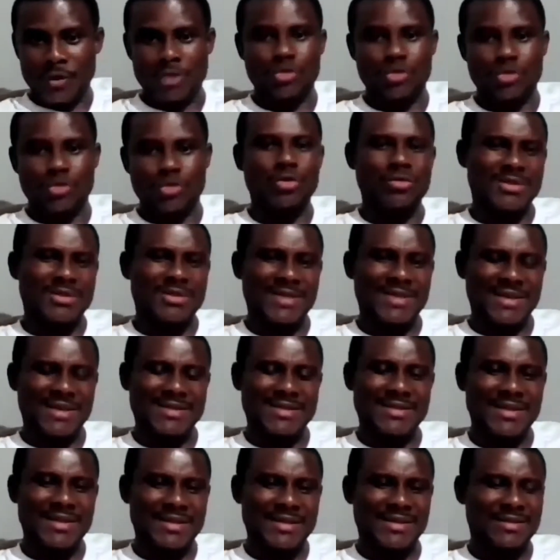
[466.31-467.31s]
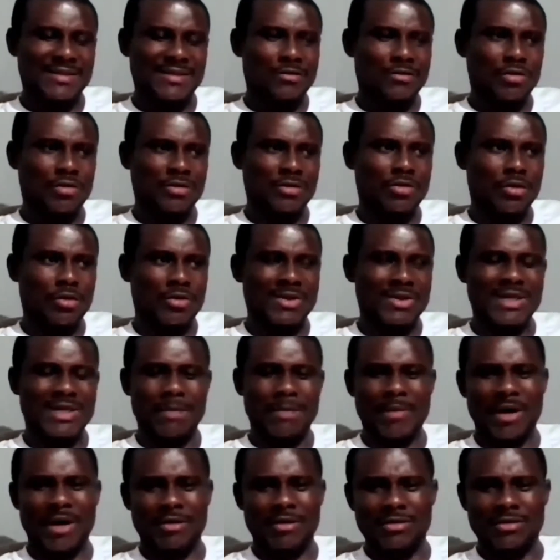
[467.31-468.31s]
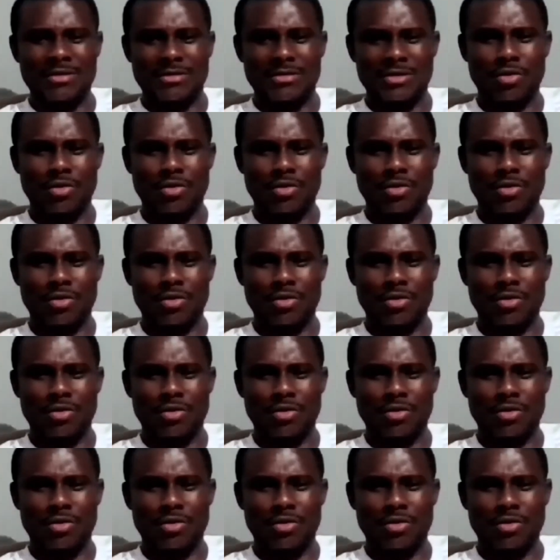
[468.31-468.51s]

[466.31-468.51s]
So success is not always about,